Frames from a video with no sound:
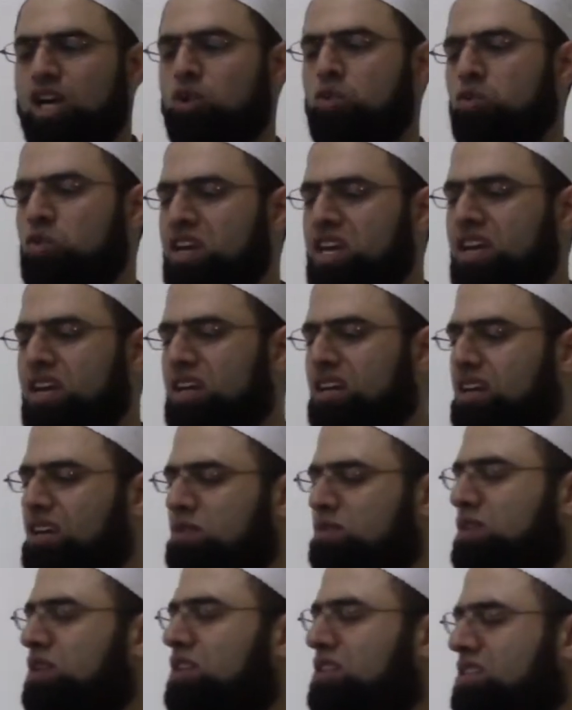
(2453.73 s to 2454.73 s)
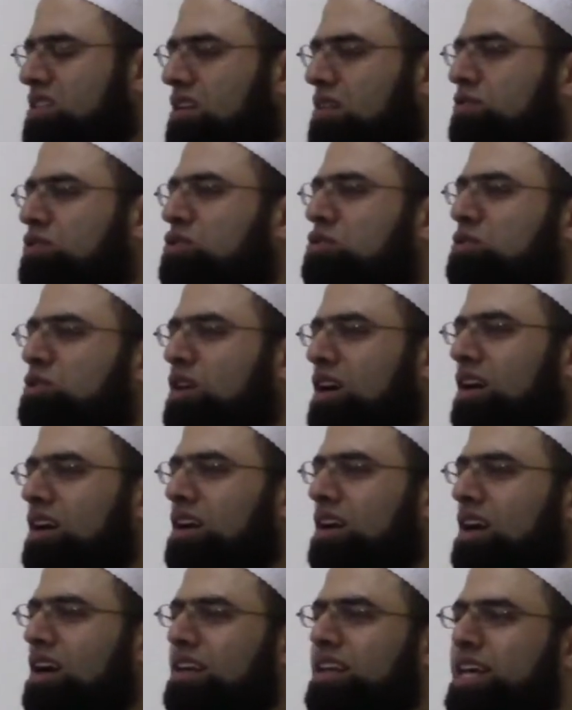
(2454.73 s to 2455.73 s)
queen give herself to
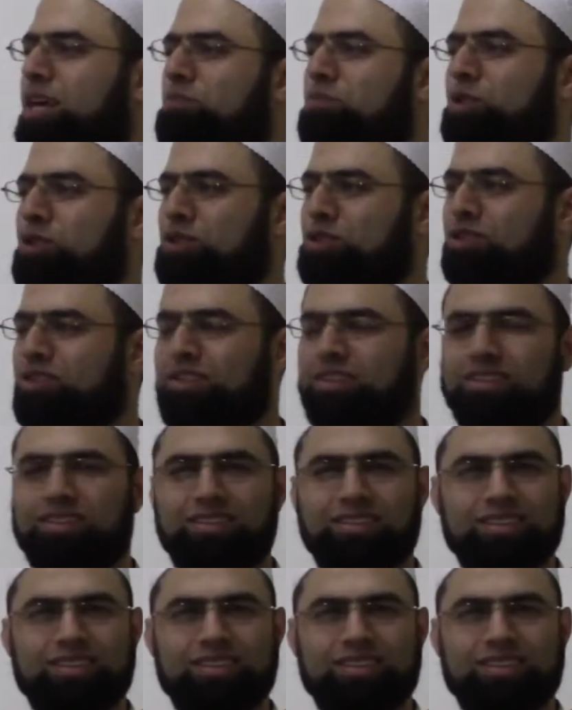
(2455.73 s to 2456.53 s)
a lay person?